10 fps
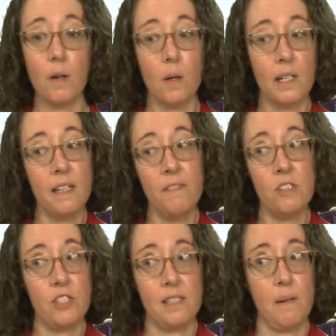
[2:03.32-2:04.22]
or even
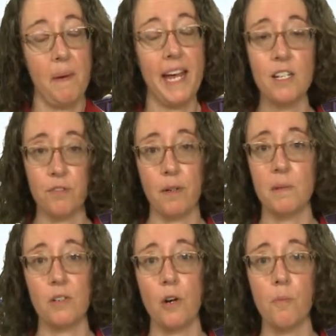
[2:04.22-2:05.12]
just a page from
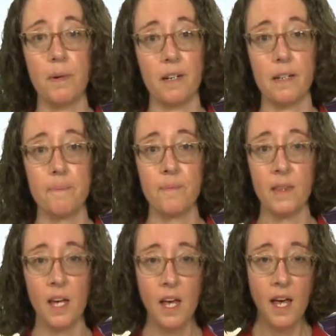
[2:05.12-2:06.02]
your notebook.
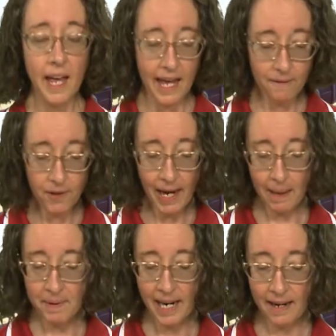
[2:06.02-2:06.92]
If you
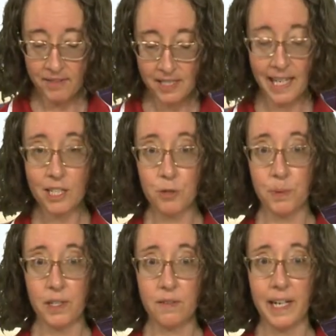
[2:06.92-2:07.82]
happen to have a
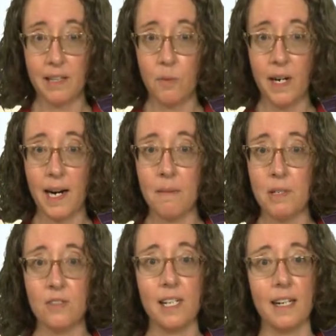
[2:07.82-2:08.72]
sketchbook like the one I'm
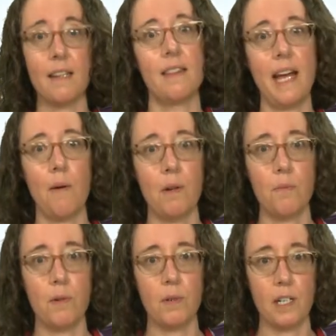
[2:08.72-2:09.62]
using, that one
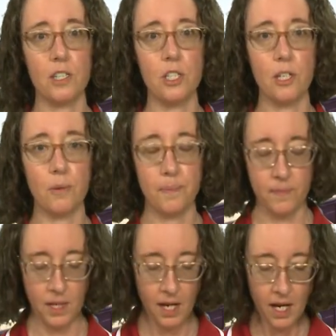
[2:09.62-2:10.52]
will work too.
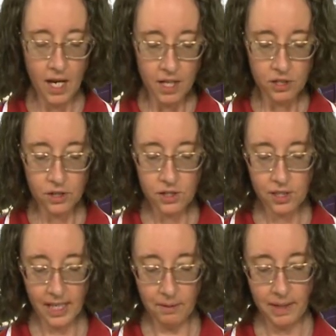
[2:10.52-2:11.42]
So to
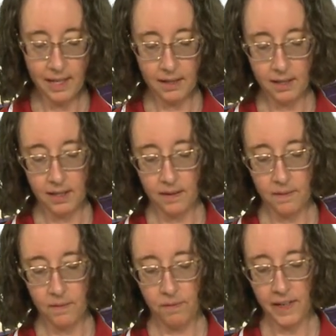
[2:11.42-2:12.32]
start with,
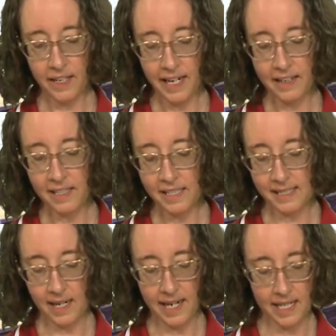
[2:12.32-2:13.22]
figure out a
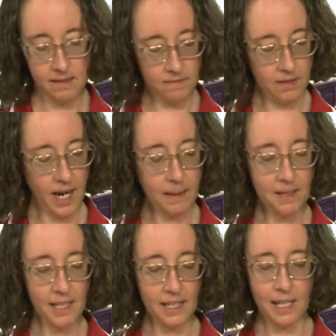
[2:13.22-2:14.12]
design. I'm
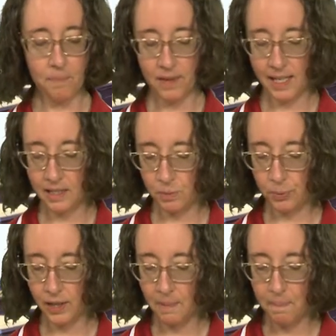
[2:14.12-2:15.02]
going to keep things
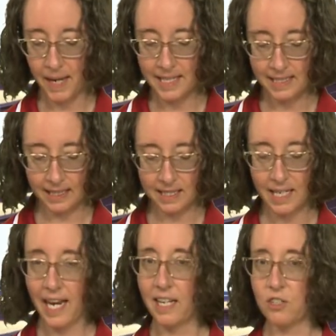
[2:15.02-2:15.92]
pretty basic
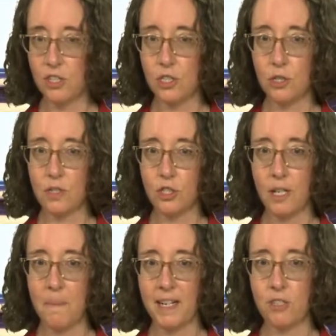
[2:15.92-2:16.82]
today and just do a
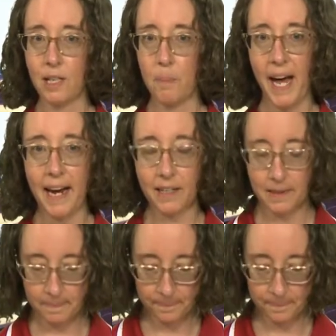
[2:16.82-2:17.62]
geometric pattern.